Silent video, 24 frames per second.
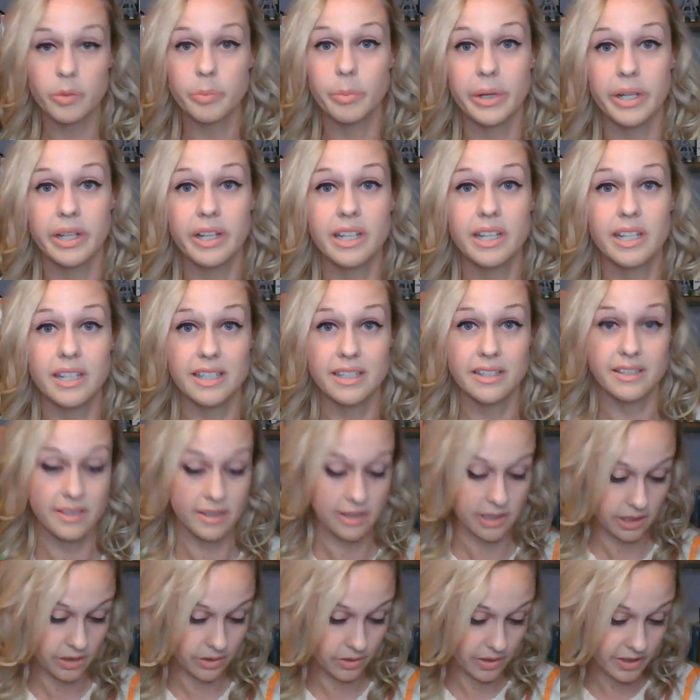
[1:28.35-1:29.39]
but it is
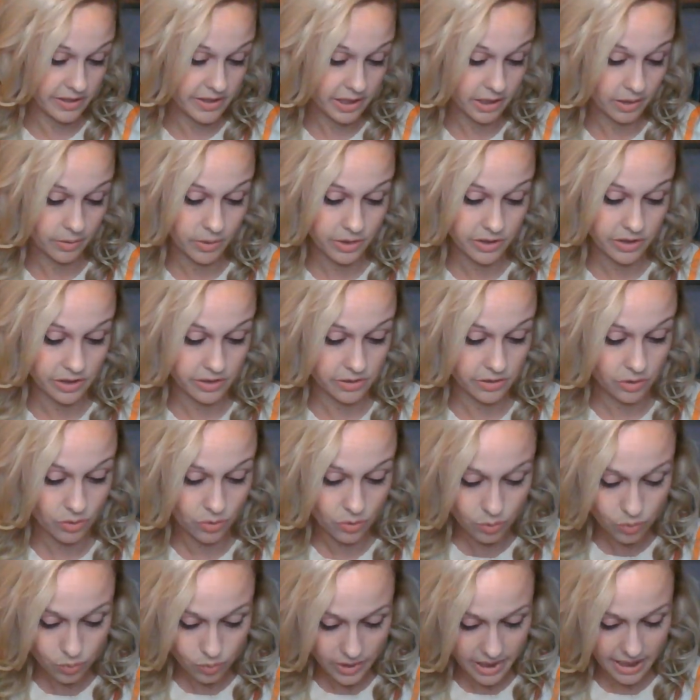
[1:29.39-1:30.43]
decreasing, which is
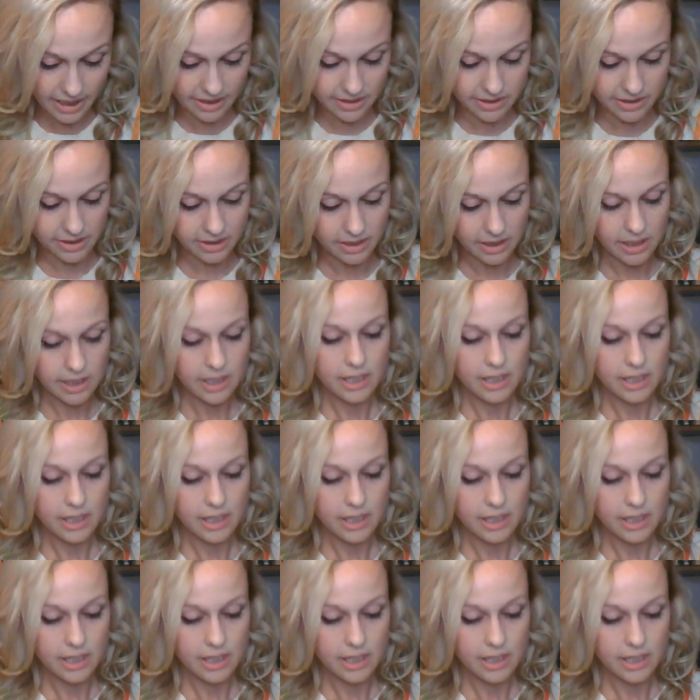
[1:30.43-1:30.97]
great.